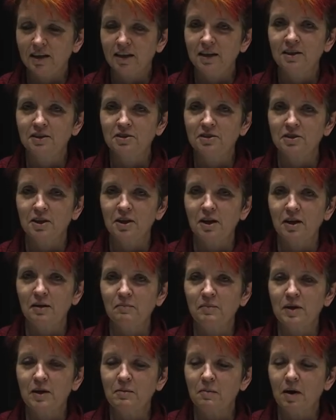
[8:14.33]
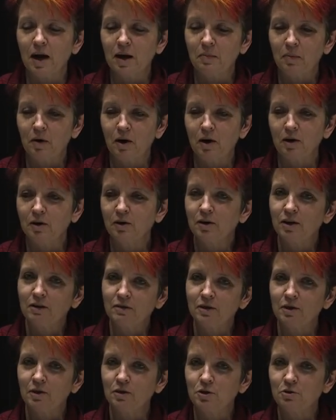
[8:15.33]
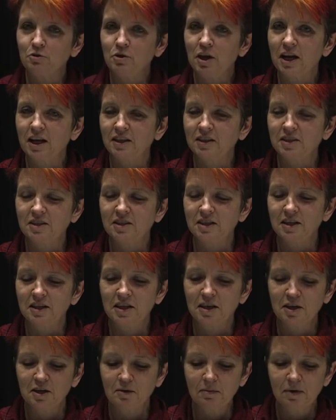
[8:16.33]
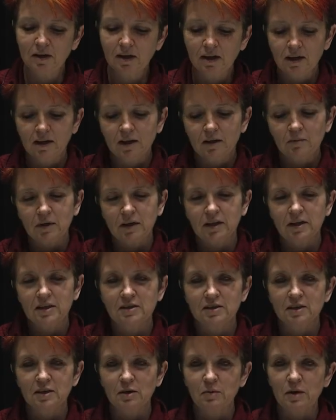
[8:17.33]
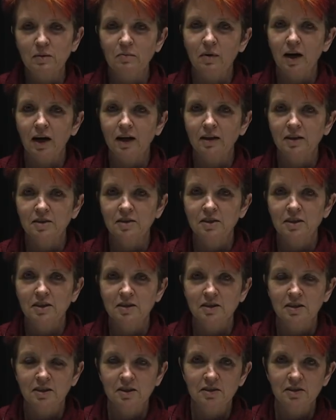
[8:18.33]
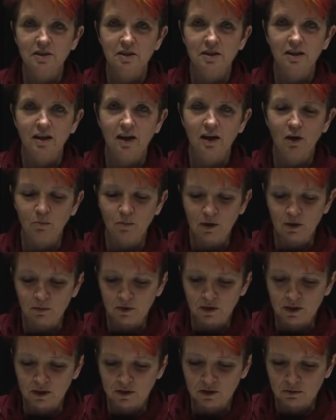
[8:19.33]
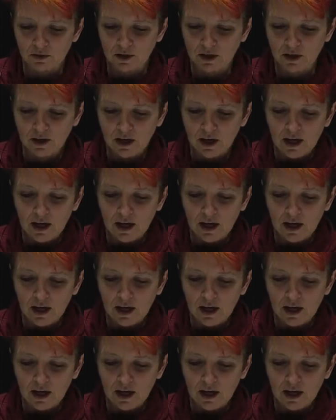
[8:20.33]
He is going to be my partner, even though you can't see him, but he's going to be behind the scenes and he's going to help me with this one.